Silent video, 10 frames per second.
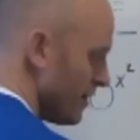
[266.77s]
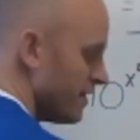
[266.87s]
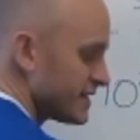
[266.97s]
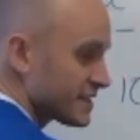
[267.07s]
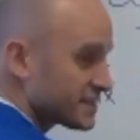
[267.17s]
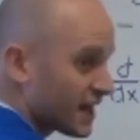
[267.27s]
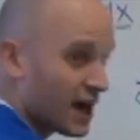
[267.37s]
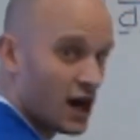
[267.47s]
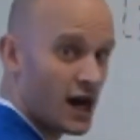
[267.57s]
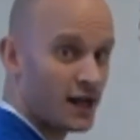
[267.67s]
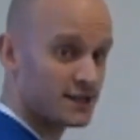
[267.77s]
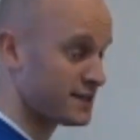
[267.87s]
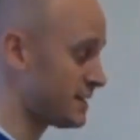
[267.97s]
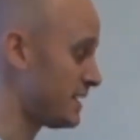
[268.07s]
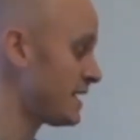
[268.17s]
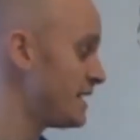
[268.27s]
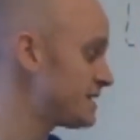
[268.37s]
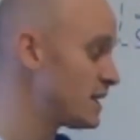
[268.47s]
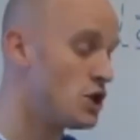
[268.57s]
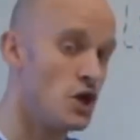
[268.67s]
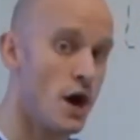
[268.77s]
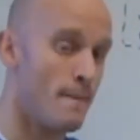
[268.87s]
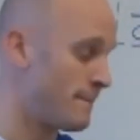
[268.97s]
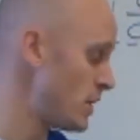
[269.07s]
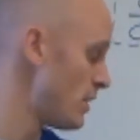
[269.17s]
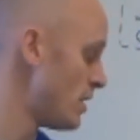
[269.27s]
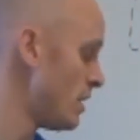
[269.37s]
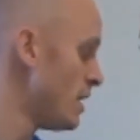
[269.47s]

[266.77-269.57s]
This is a constant. It's a number.